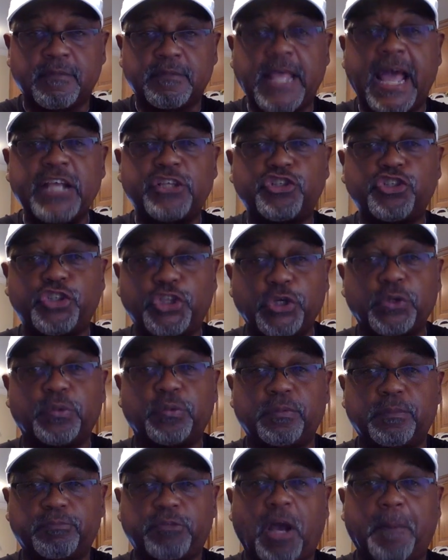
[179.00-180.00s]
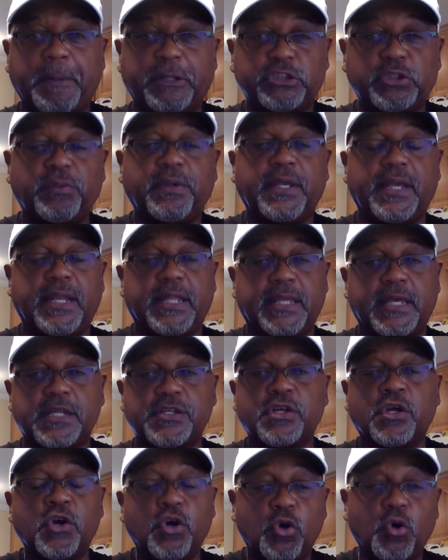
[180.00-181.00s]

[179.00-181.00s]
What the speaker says: That's you. I'm talking about you idiots